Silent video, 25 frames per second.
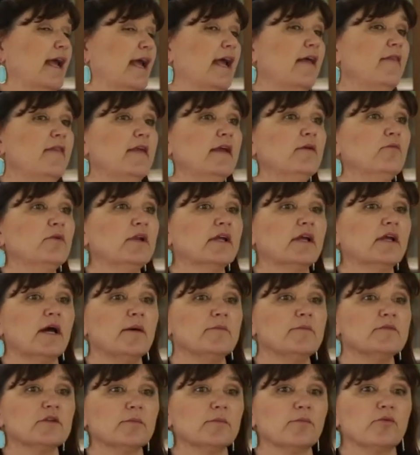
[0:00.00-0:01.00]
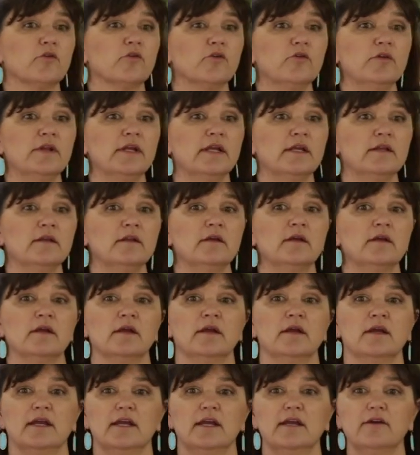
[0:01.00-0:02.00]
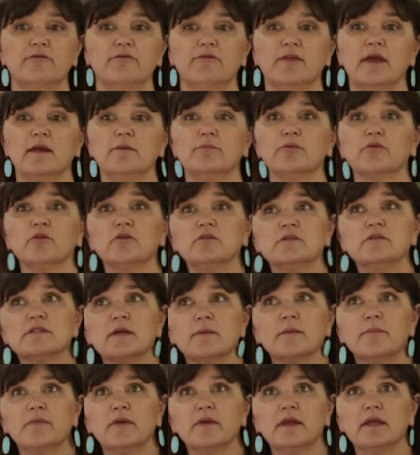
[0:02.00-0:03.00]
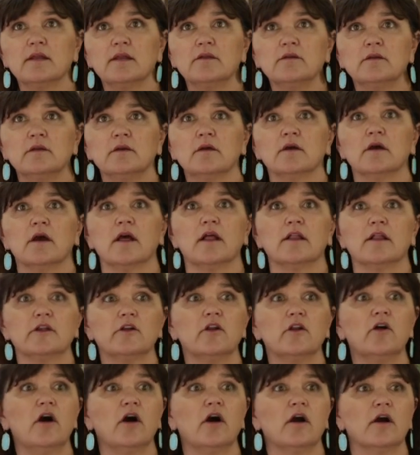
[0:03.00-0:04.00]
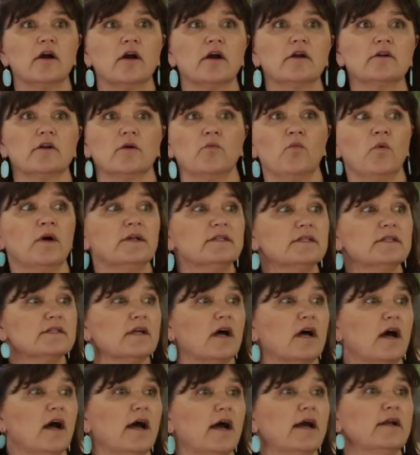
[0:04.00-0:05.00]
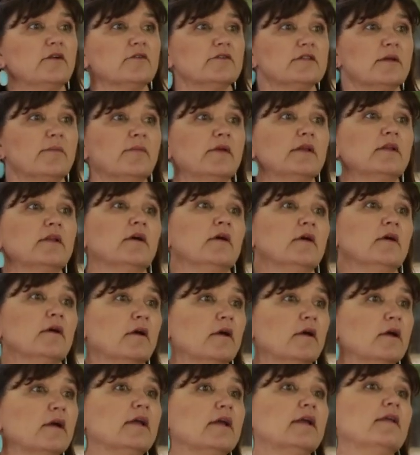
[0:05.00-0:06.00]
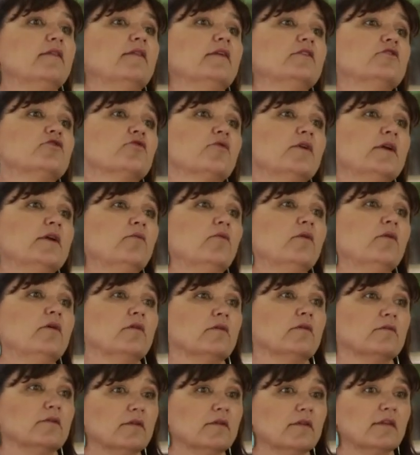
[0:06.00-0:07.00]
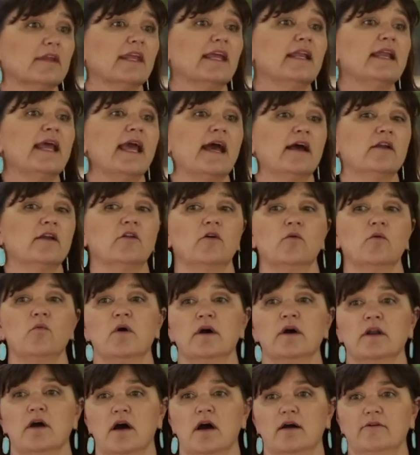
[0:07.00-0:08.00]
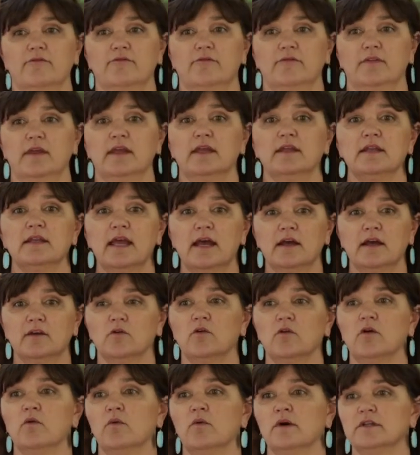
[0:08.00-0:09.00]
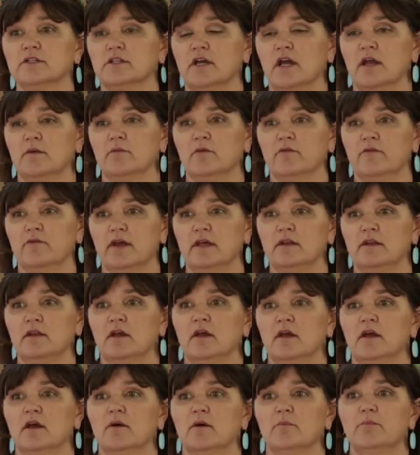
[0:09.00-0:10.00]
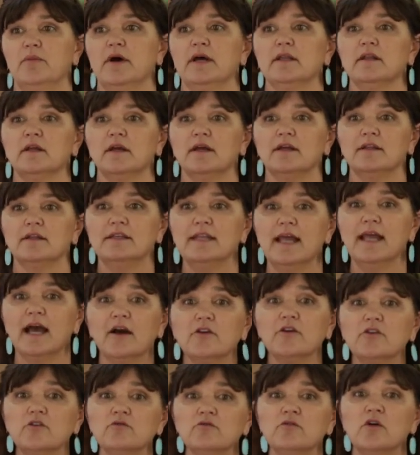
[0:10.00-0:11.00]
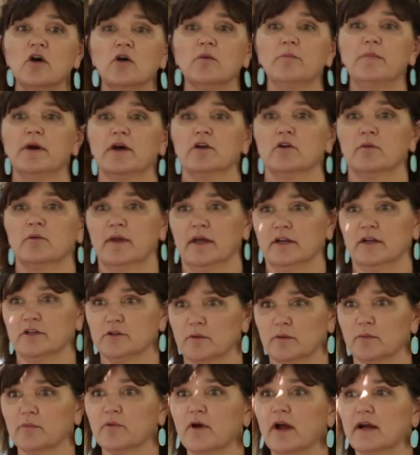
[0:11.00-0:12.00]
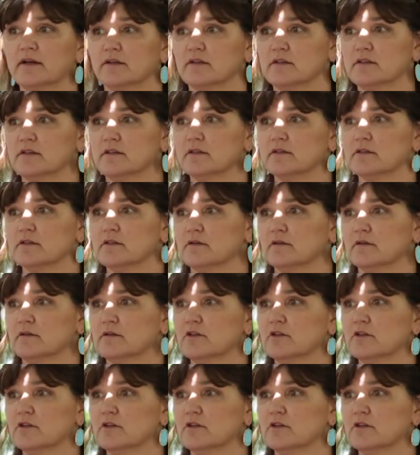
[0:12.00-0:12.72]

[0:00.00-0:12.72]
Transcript: And then when it comes to pruning, if they prune something a little hard on one side or something, the tree will can handle a one-off. They can handle a one-time event. But now you know better management practices.